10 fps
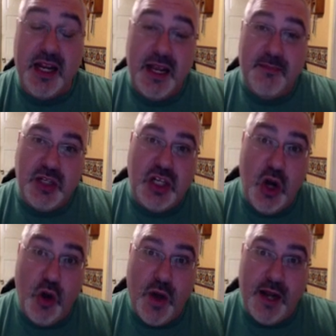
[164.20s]
But you
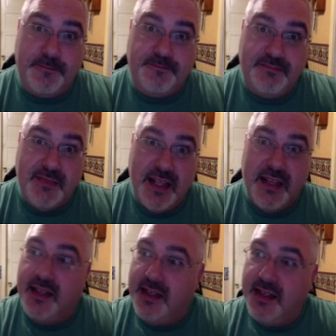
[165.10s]
know what?
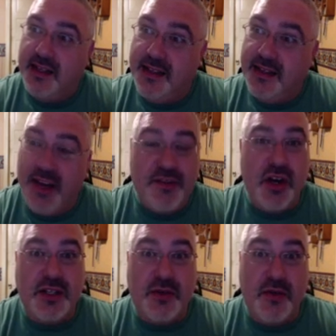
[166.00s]
Never
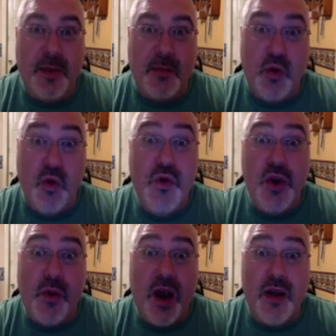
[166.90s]
hurts to remember who
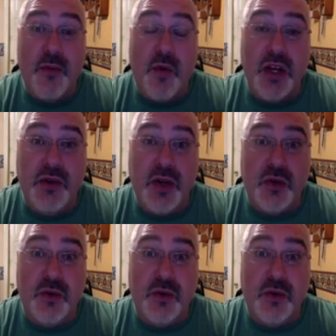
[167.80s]
you are and what you do.